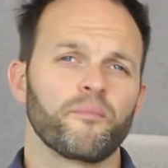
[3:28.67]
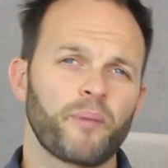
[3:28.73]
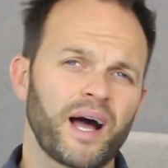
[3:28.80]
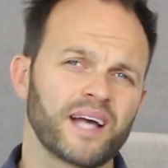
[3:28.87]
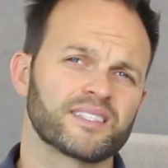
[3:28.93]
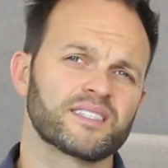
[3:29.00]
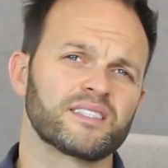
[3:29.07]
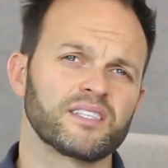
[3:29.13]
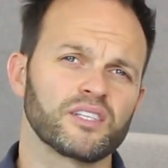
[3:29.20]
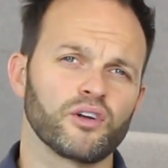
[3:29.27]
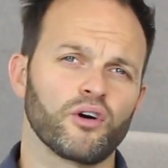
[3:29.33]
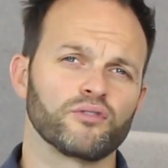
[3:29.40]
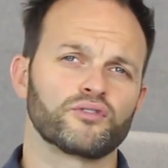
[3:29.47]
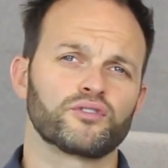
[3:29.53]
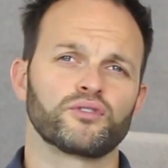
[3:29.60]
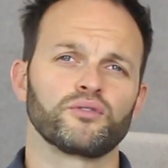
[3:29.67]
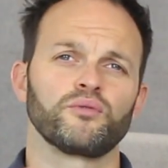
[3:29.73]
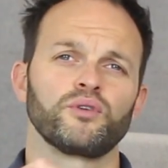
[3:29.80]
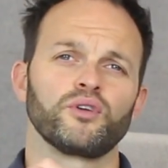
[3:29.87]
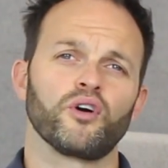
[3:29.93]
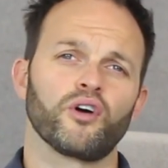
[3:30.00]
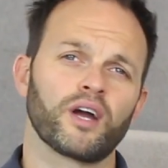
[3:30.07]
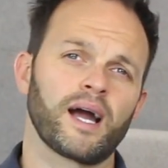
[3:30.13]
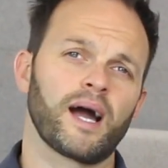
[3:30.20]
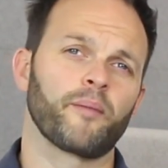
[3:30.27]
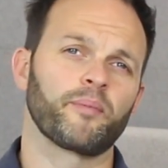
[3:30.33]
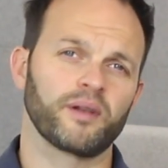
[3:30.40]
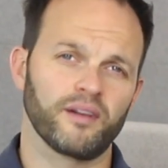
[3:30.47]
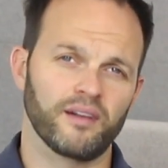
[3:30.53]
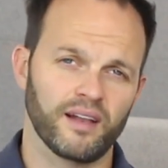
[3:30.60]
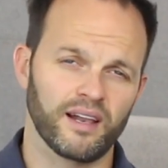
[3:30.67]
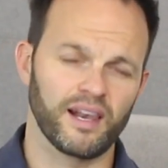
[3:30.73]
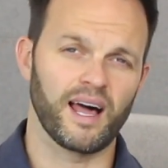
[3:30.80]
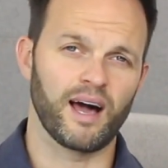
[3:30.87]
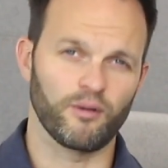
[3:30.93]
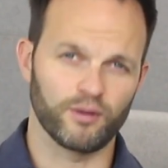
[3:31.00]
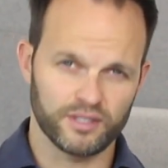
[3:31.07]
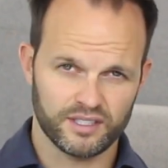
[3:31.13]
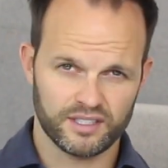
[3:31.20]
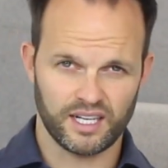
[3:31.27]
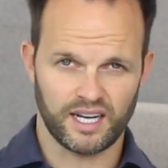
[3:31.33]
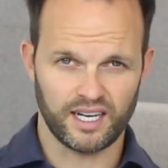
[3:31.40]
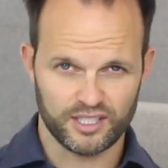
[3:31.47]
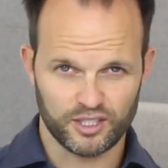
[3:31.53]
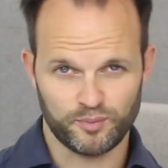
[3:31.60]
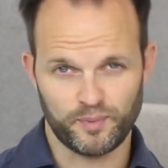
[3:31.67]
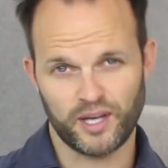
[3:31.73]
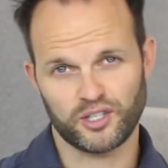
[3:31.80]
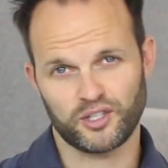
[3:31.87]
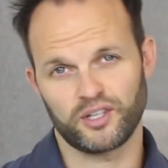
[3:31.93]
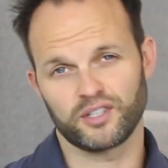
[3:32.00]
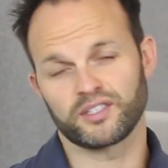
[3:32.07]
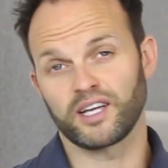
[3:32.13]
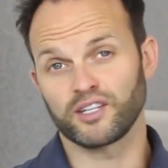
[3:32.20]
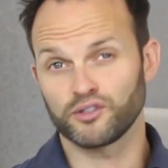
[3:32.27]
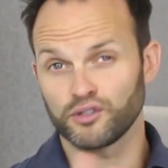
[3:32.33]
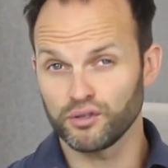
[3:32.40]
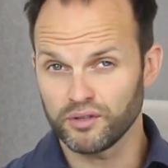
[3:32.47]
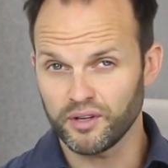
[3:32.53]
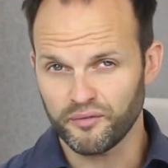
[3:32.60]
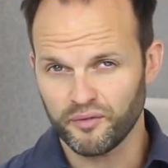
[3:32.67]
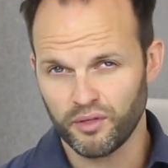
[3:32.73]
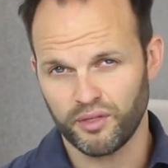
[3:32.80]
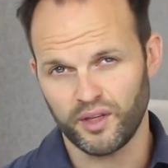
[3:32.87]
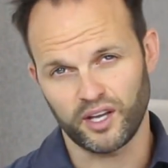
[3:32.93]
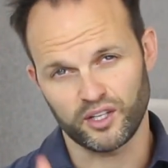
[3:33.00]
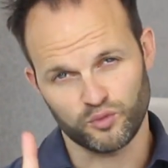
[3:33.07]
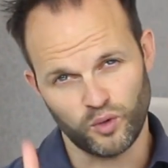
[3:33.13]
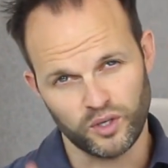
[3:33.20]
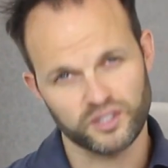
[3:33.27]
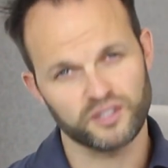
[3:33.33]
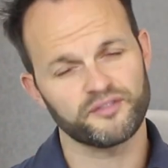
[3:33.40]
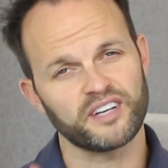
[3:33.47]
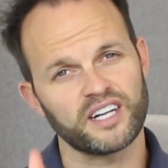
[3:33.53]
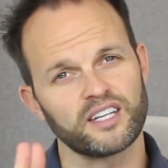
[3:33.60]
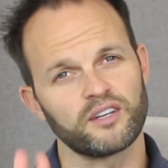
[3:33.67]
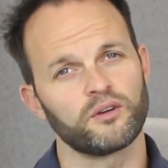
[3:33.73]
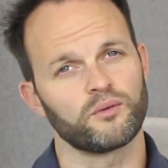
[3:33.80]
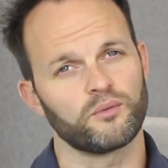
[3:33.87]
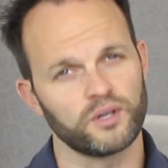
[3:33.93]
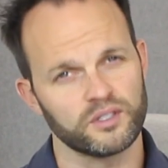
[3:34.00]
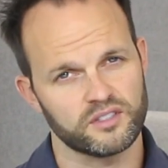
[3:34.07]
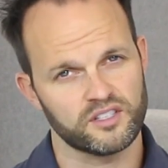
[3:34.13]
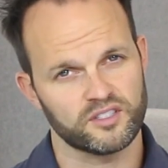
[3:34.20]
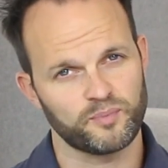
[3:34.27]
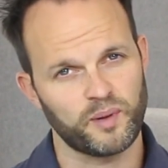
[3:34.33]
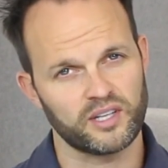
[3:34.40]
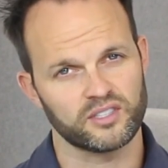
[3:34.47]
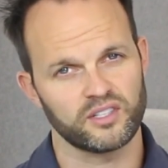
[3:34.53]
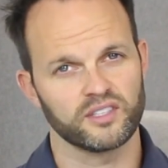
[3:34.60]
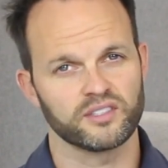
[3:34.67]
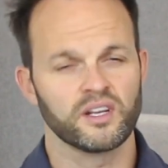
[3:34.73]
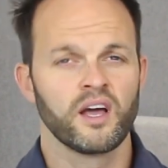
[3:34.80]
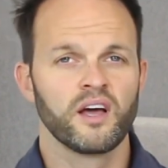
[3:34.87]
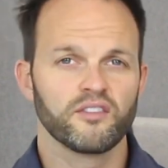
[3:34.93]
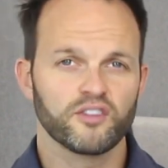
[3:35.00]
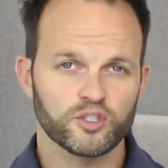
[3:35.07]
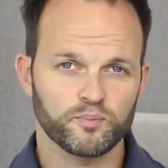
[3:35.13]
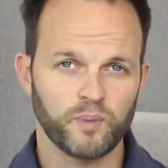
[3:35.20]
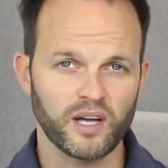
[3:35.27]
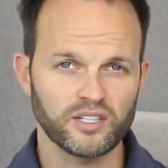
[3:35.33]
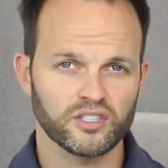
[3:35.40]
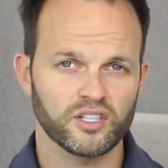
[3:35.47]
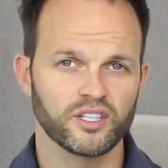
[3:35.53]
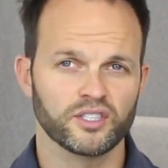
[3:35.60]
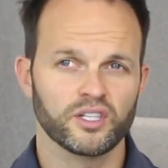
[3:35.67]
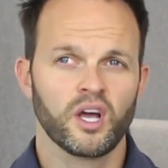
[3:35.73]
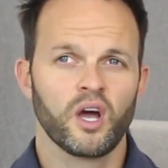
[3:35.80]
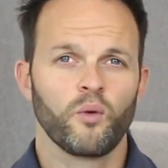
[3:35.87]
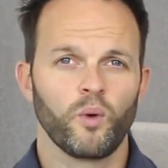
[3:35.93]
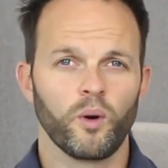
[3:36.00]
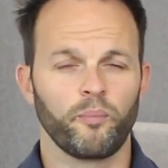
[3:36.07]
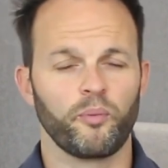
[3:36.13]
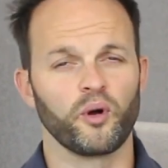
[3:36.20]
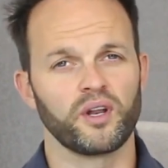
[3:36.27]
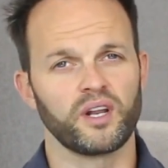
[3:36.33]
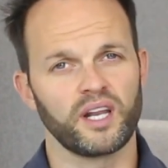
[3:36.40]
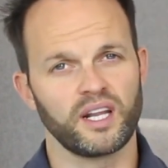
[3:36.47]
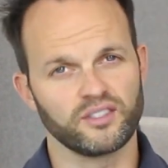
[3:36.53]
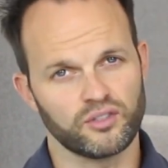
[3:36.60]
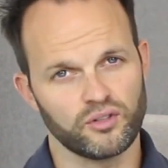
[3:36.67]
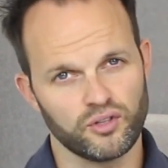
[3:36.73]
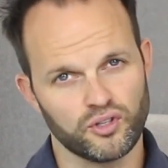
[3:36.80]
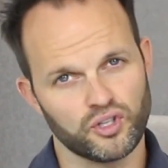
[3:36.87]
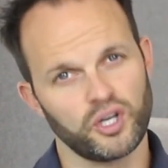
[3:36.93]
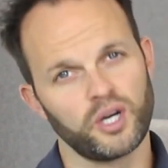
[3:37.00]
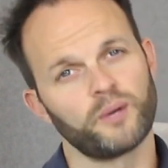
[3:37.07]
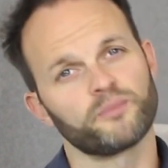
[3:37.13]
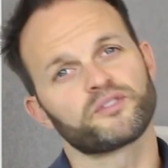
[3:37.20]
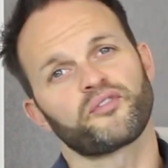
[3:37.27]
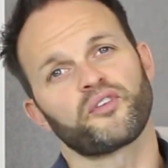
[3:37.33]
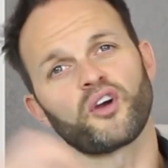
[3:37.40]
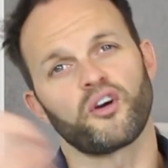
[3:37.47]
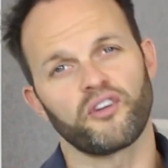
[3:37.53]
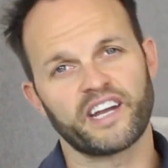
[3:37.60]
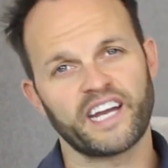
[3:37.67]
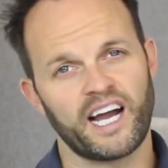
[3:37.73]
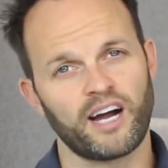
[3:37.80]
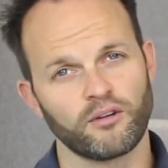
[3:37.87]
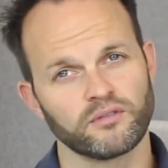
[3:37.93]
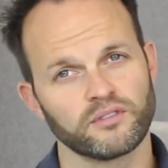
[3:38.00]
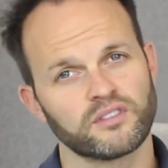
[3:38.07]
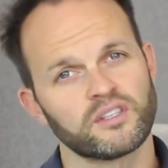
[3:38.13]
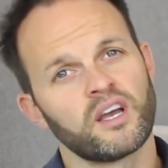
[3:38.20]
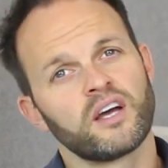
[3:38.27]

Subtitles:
passes it on to your capital allowance tax specialist. They're two different things. One's the valuer, one's the specialist. The specialist will put it into the terms for your accountant